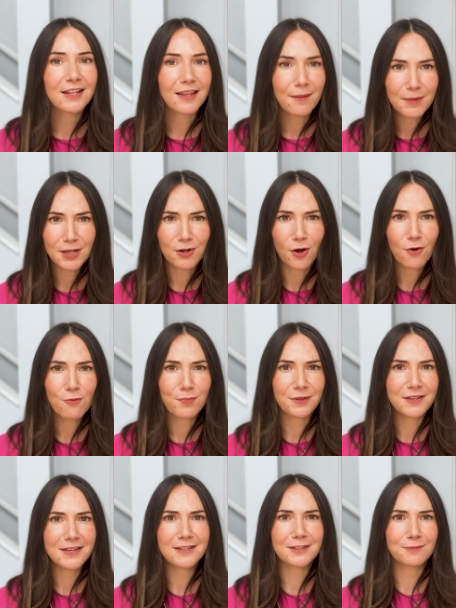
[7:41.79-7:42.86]
let me know,
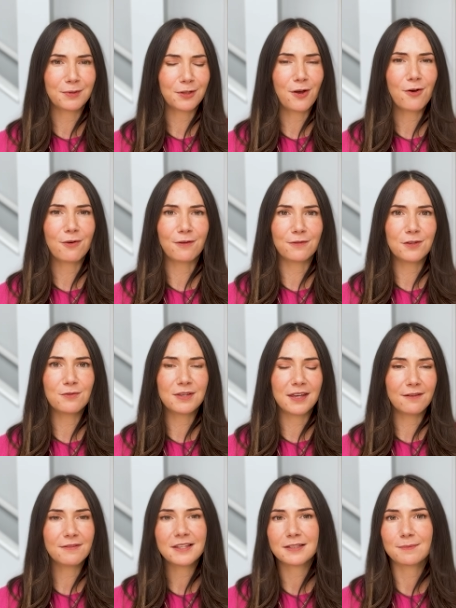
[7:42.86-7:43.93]
please, below if you
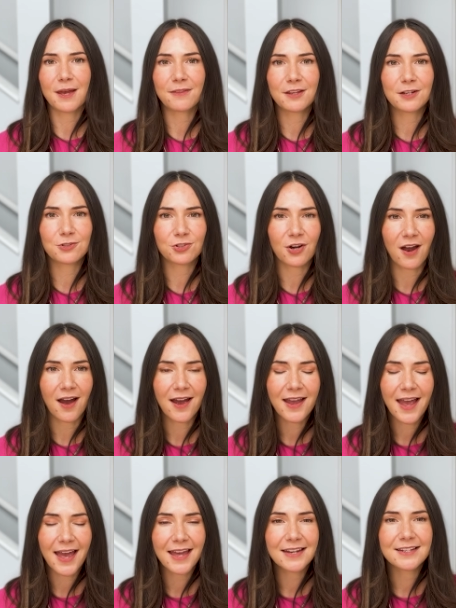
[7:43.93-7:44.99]
give this method a try.
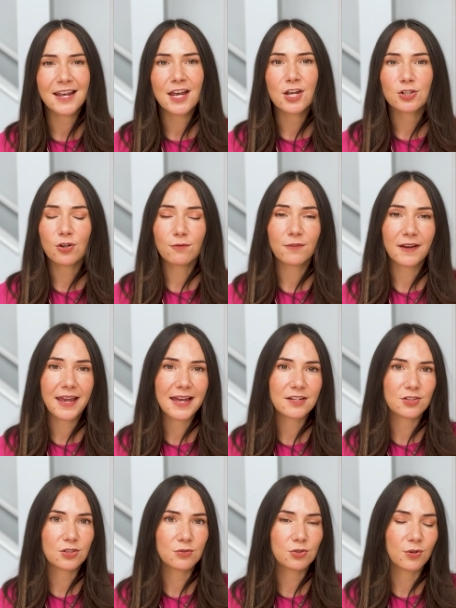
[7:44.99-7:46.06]
And don't
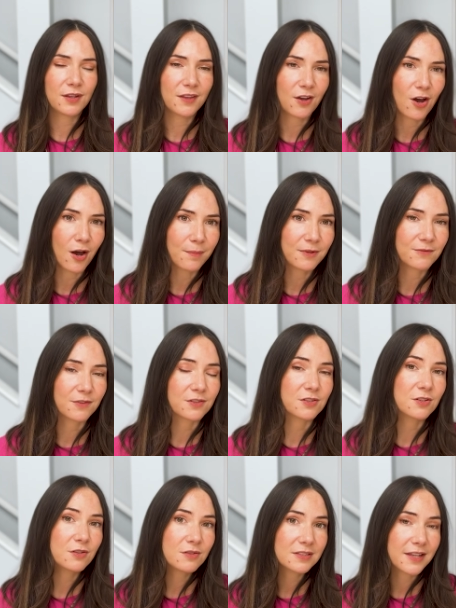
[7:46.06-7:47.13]
forget to join the Copy First
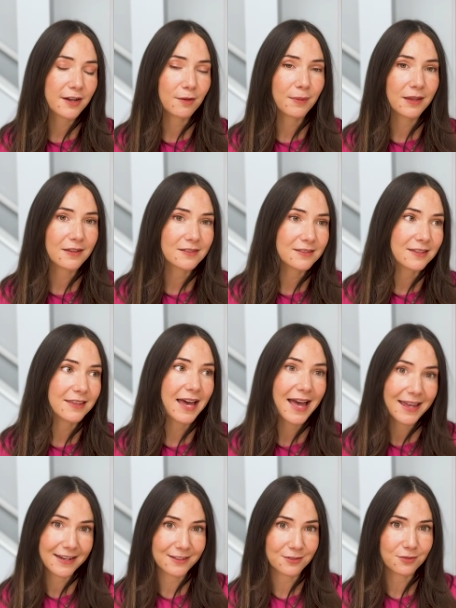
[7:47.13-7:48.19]
newsletter because
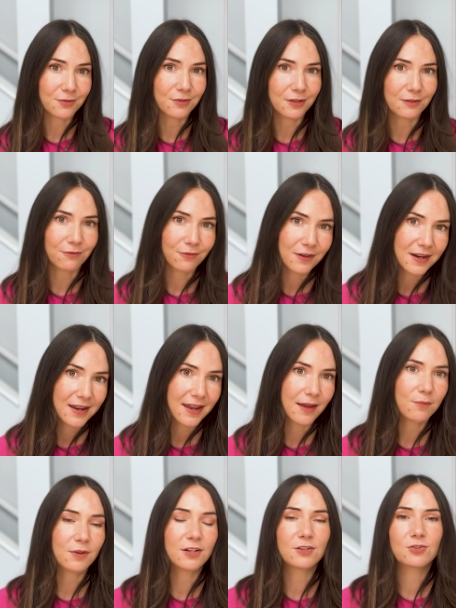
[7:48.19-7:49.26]
that is totally free.
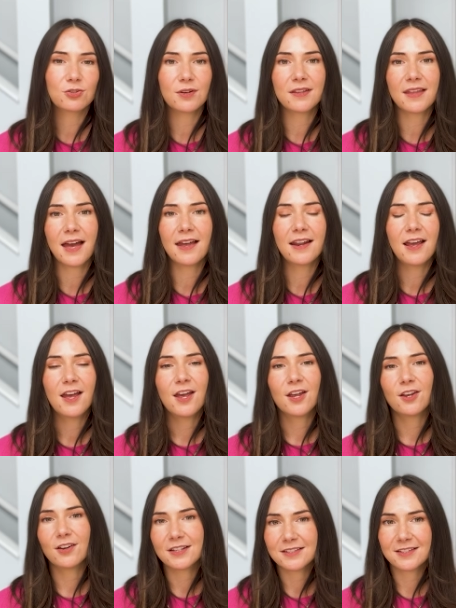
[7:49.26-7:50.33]
And when you join that,
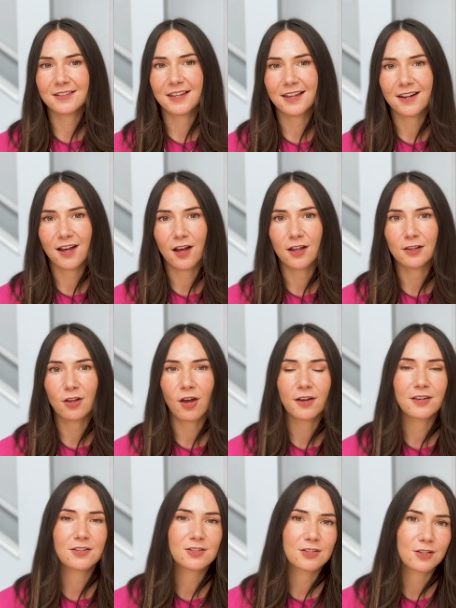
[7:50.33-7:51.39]
you're instantly gonna unlock
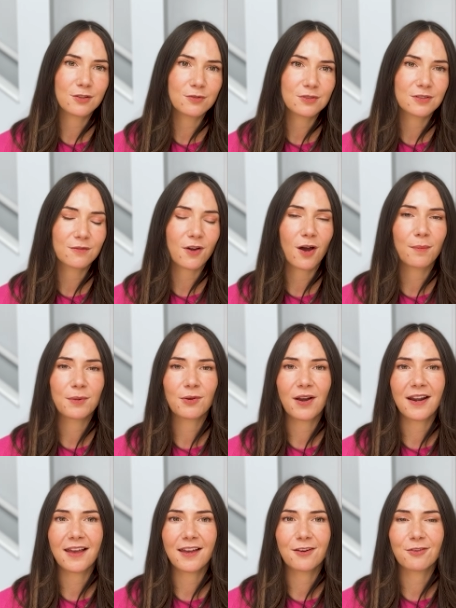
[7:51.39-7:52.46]
exclusive
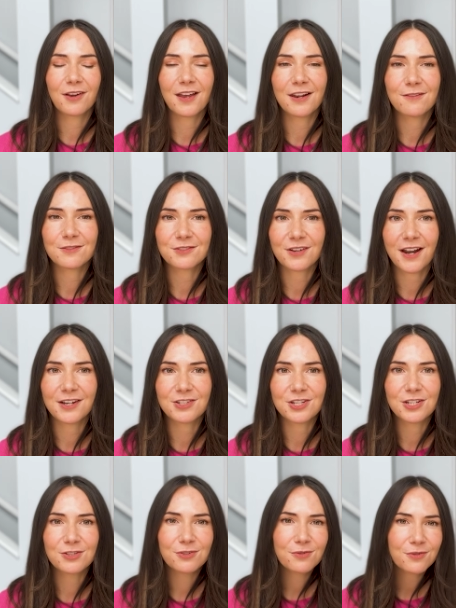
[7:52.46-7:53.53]
copywriting and creative
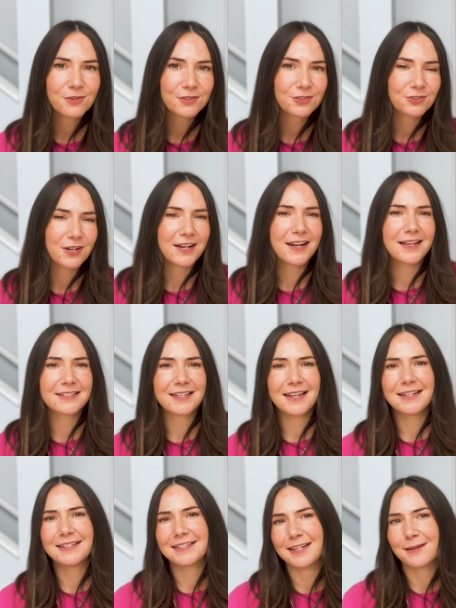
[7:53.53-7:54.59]
strategy tools, trainings,
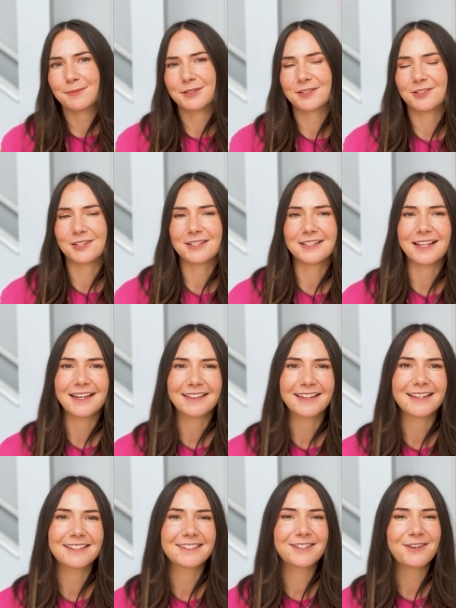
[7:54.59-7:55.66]
and tips just like
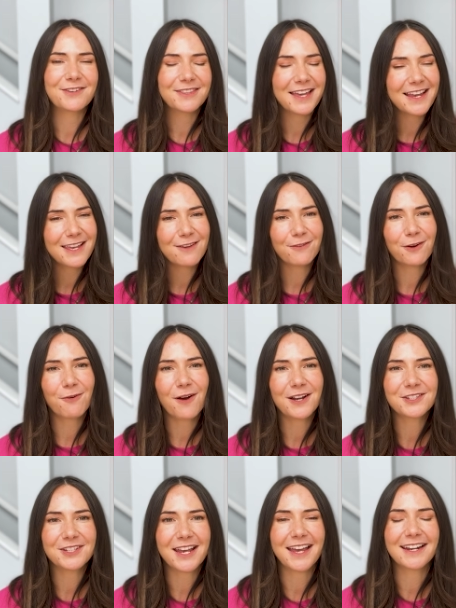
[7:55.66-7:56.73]
this. So thank you for
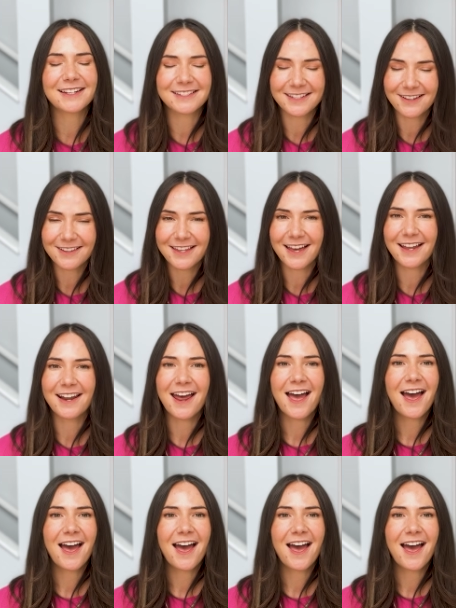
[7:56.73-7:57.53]
watching. And until then,